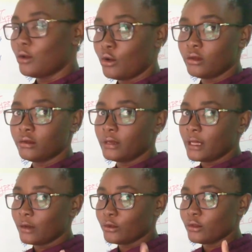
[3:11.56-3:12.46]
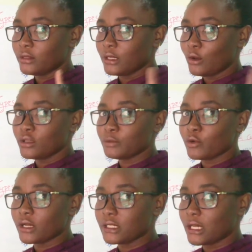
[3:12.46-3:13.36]
hold on now, don't think all
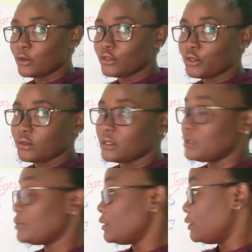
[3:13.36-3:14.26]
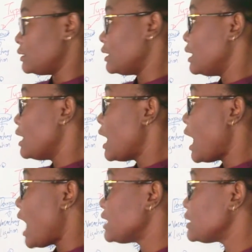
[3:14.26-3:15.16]
smokers cannot use these pills.
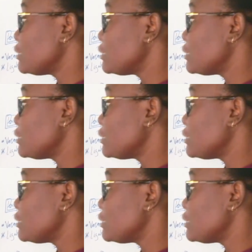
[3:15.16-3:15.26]
A